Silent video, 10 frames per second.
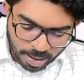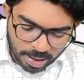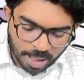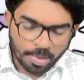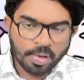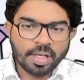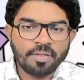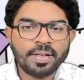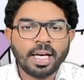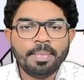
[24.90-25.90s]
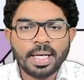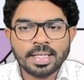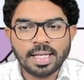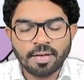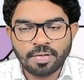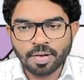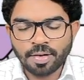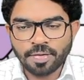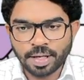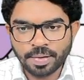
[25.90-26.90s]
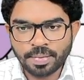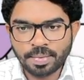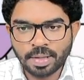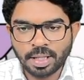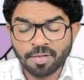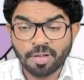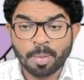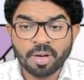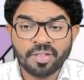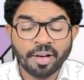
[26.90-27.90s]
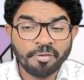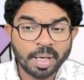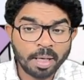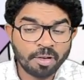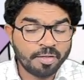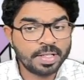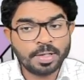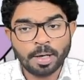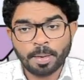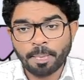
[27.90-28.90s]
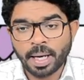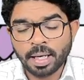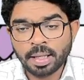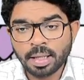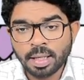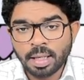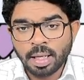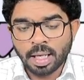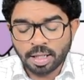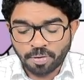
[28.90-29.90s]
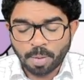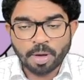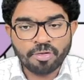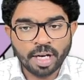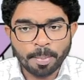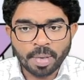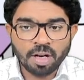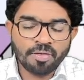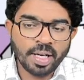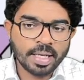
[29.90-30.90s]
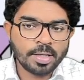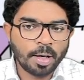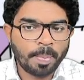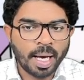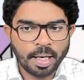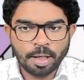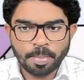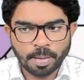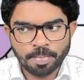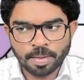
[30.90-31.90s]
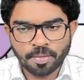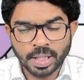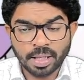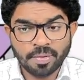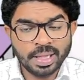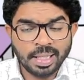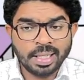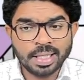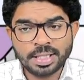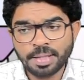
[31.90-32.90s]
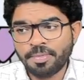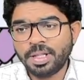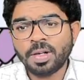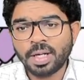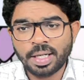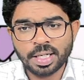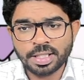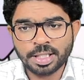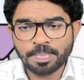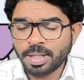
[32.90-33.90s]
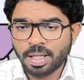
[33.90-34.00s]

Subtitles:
the amount of time that is left over for you in the form of number of hours you are preparing, in the form of number of days you are planning to prep, whether with internship, without internship.